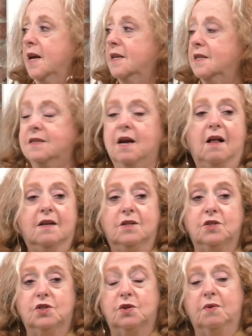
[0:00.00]
at Natalia
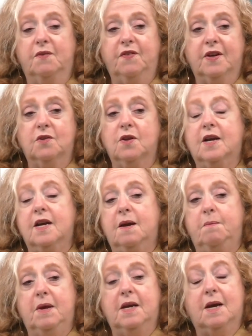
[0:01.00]
is terrific. Looking
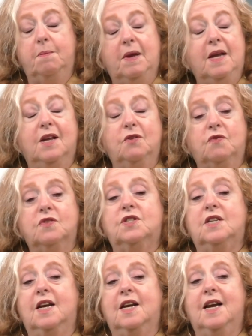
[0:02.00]
at me can be
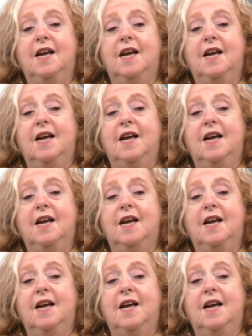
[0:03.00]
interesting,